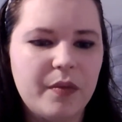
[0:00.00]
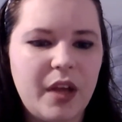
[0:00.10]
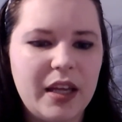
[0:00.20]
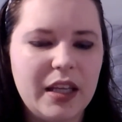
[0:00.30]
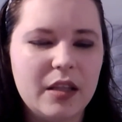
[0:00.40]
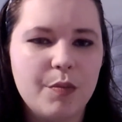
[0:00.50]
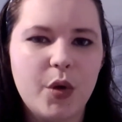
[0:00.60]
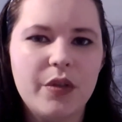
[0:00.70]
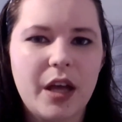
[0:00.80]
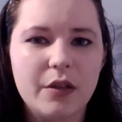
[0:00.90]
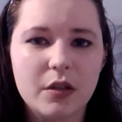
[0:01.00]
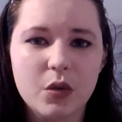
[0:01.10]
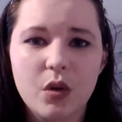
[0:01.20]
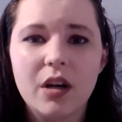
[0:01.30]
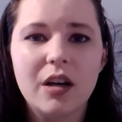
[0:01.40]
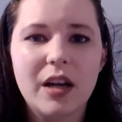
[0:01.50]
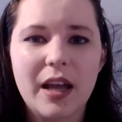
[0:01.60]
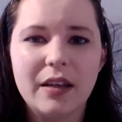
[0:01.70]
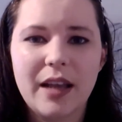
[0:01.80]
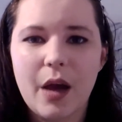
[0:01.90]
I get them both out the door,
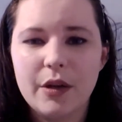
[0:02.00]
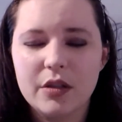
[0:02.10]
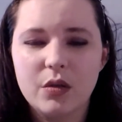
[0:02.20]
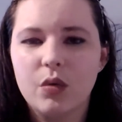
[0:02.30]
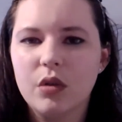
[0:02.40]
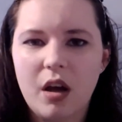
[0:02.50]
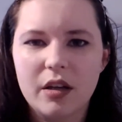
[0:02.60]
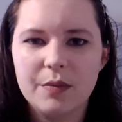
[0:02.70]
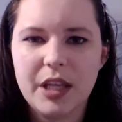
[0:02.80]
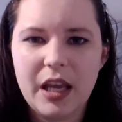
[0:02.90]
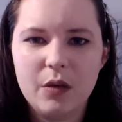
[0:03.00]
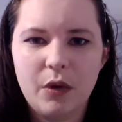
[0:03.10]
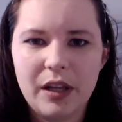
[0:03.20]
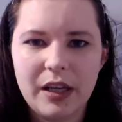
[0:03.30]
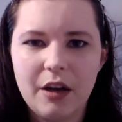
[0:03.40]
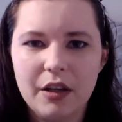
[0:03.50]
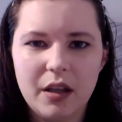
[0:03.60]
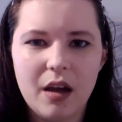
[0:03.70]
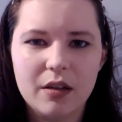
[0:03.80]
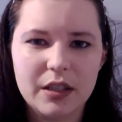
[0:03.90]
and now I just hold Autumn's hand while I carry
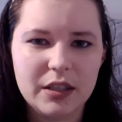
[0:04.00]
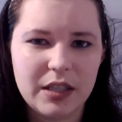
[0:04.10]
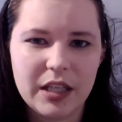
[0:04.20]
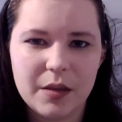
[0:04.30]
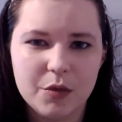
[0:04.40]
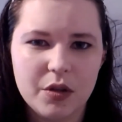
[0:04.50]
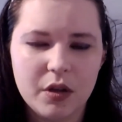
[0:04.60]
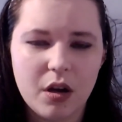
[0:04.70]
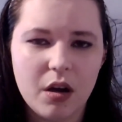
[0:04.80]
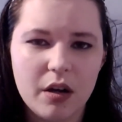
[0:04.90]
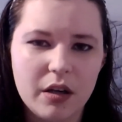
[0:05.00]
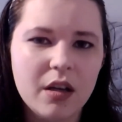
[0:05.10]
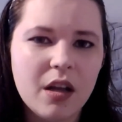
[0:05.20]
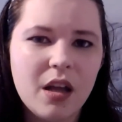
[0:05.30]
Lachlan and take them to the car